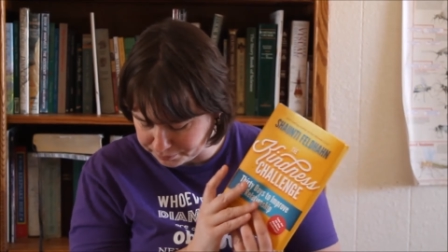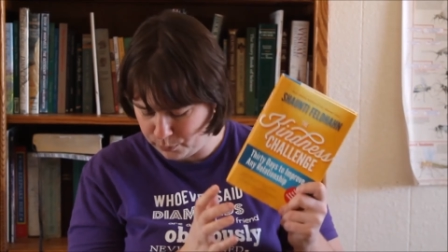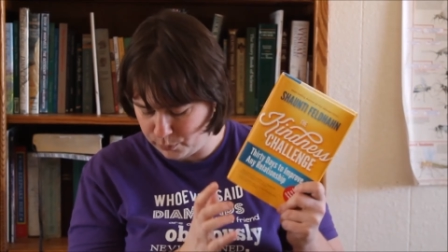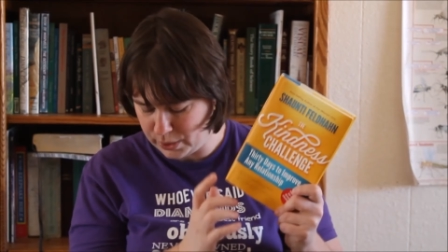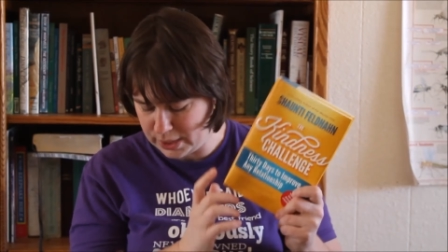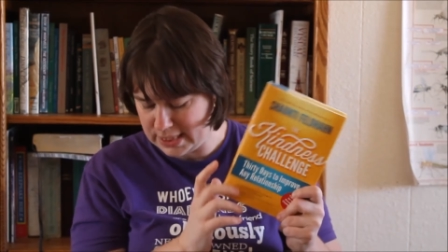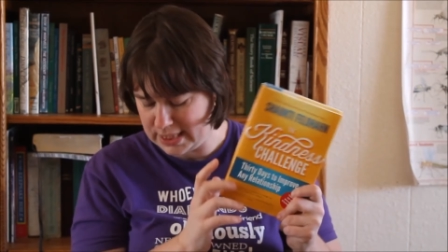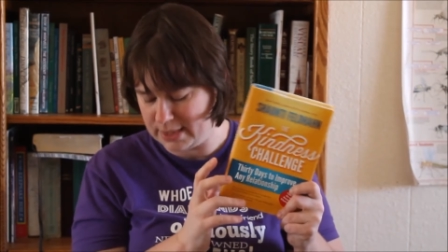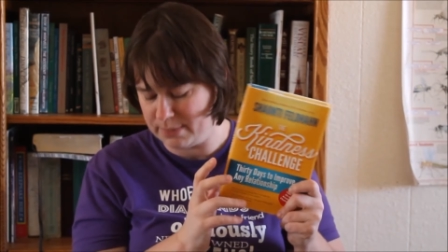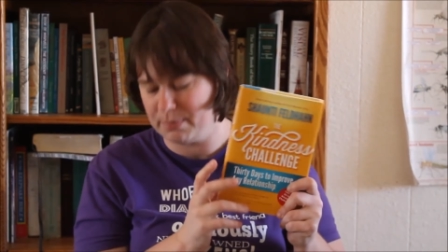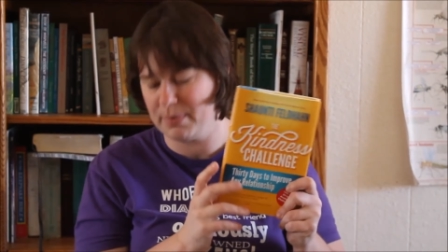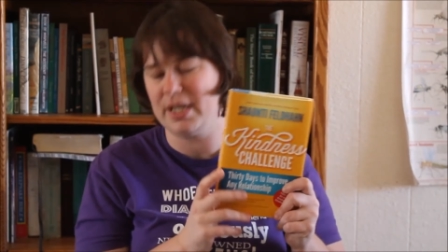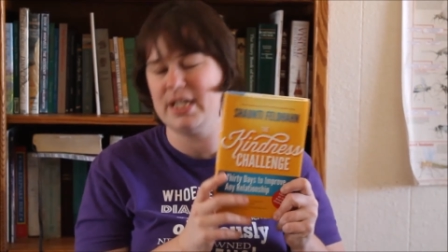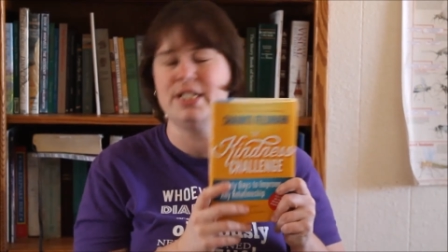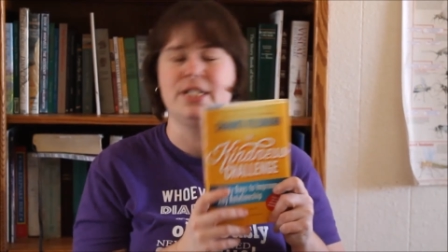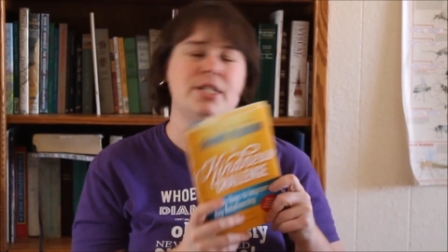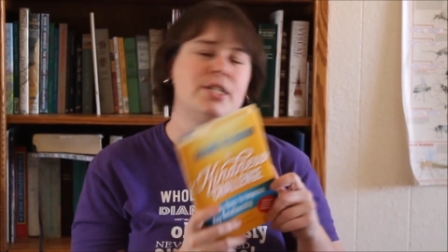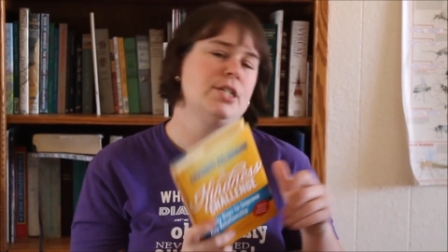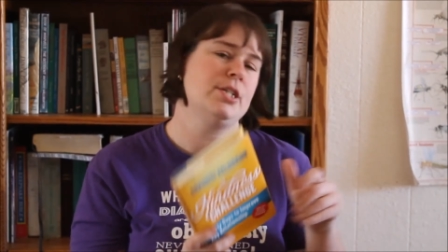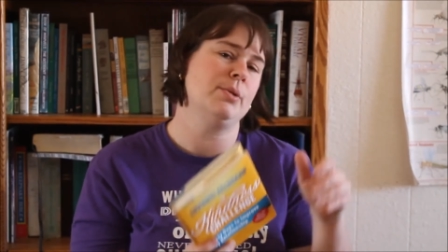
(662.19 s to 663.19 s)
What
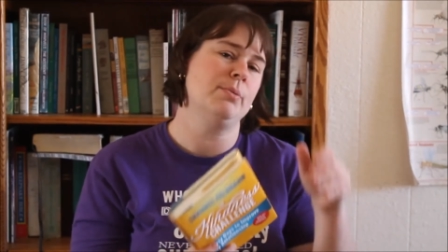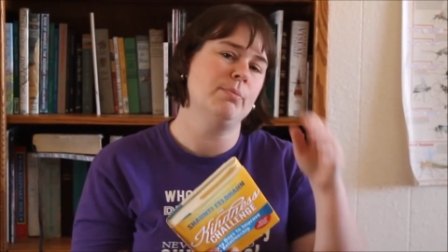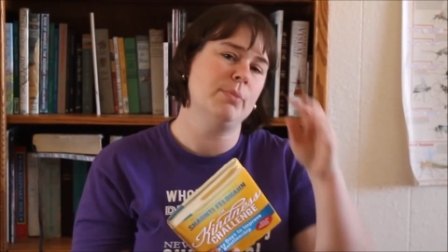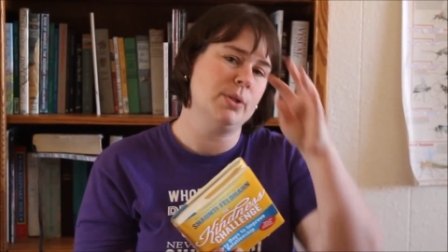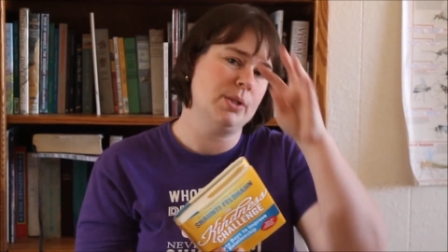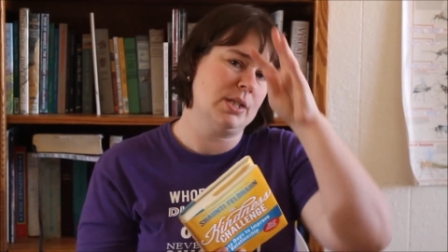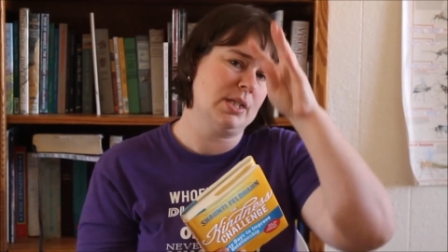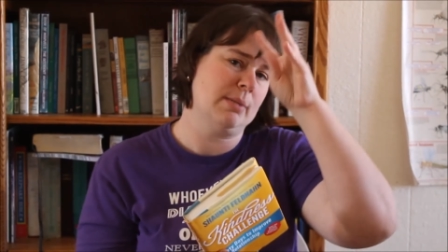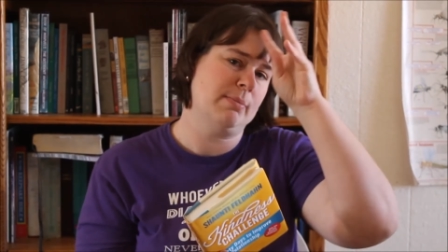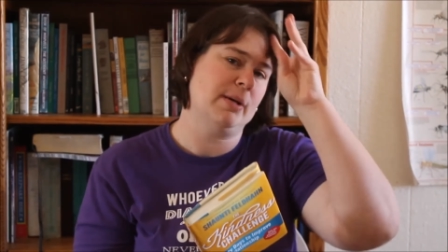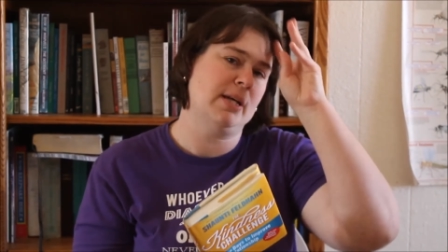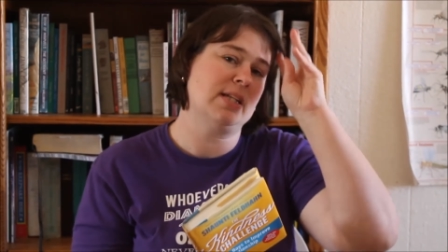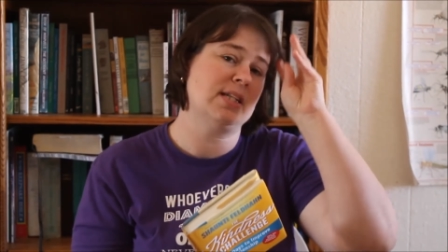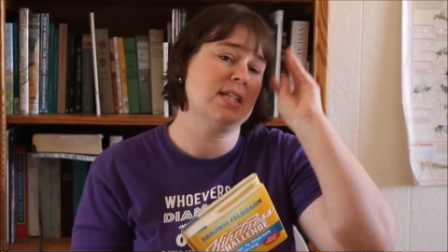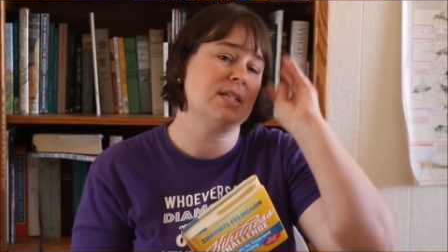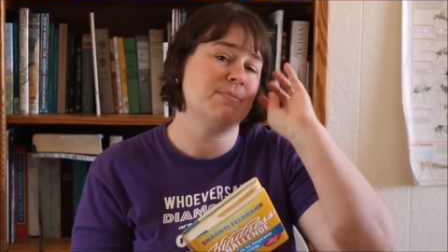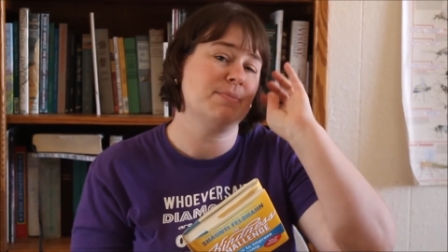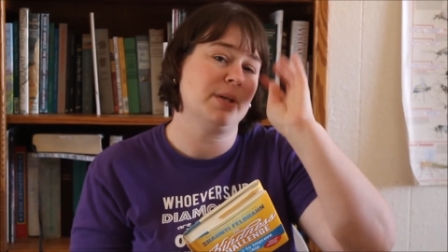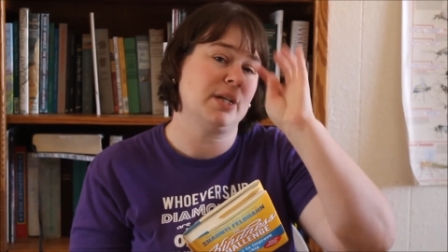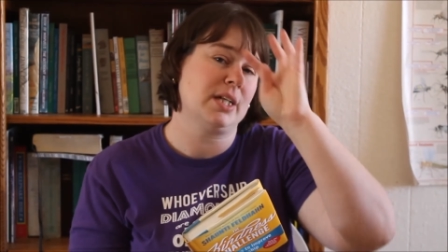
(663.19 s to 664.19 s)
surprised you most about
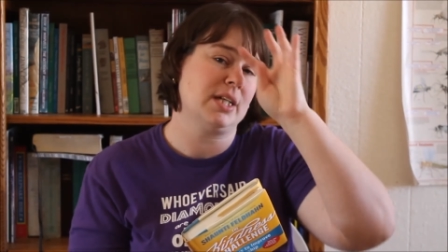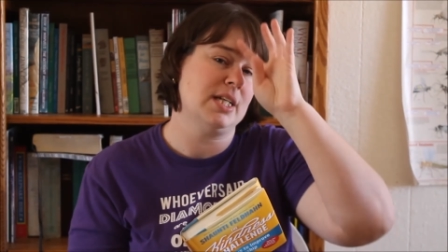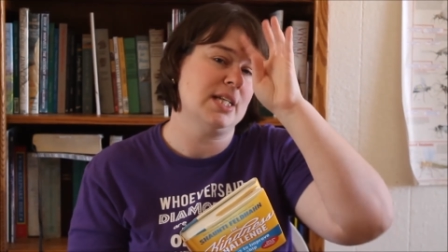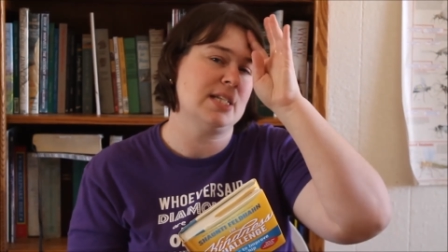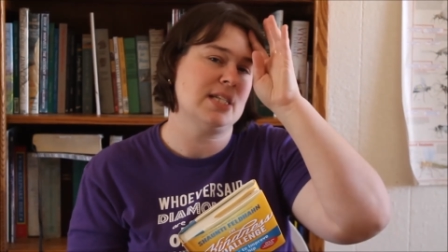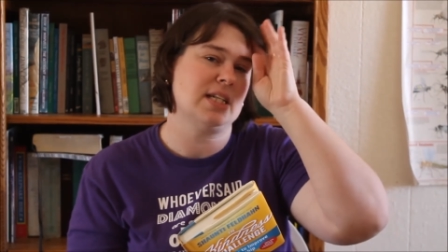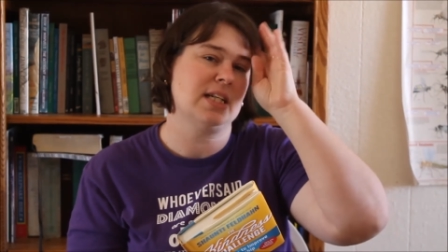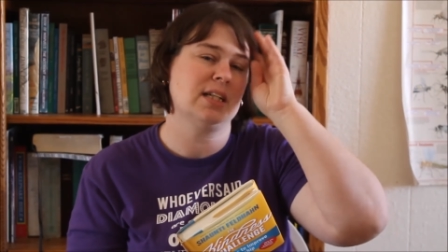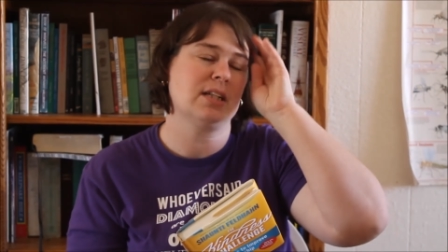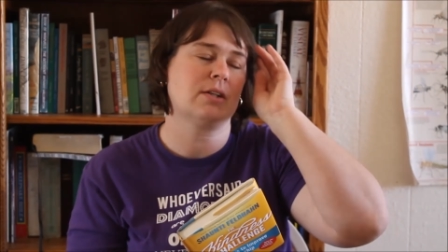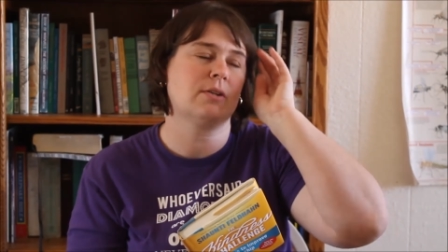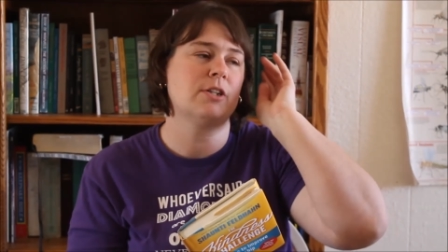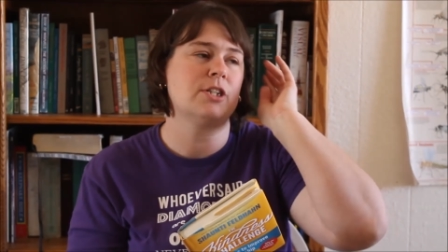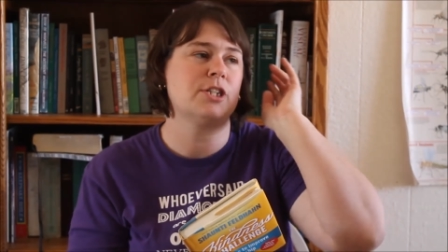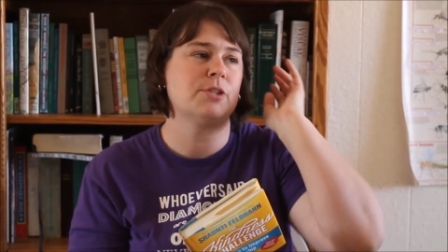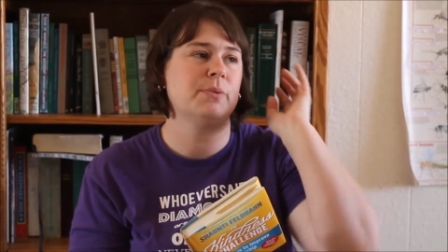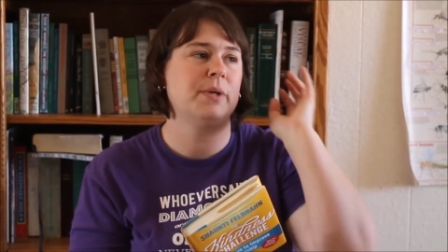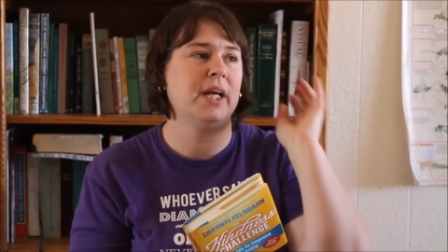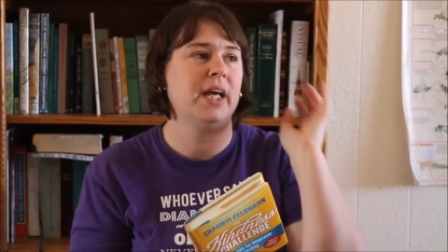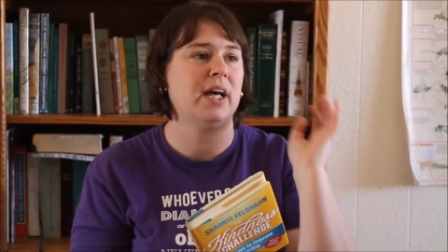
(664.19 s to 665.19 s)
this book is another
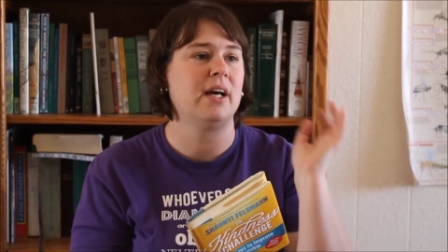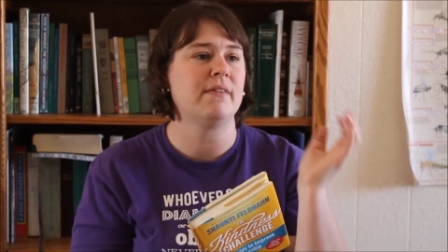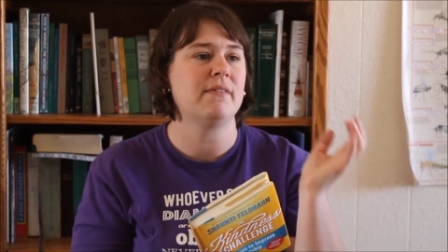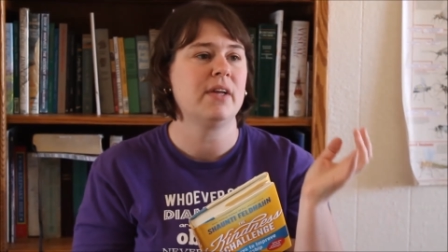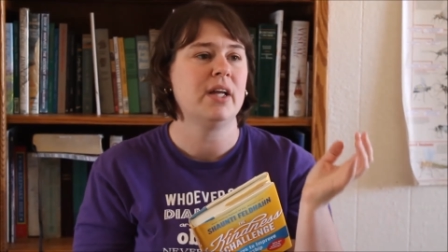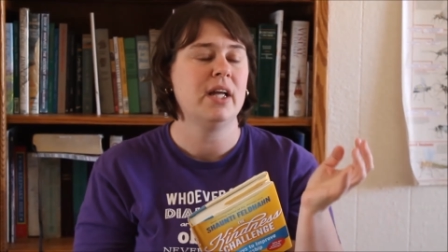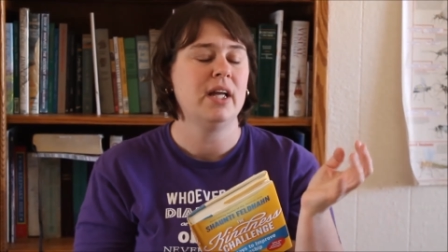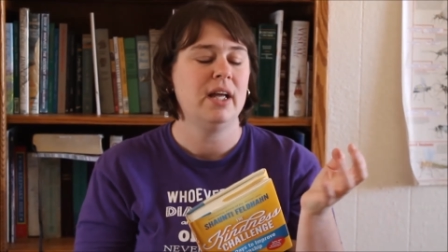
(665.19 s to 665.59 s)
question we have.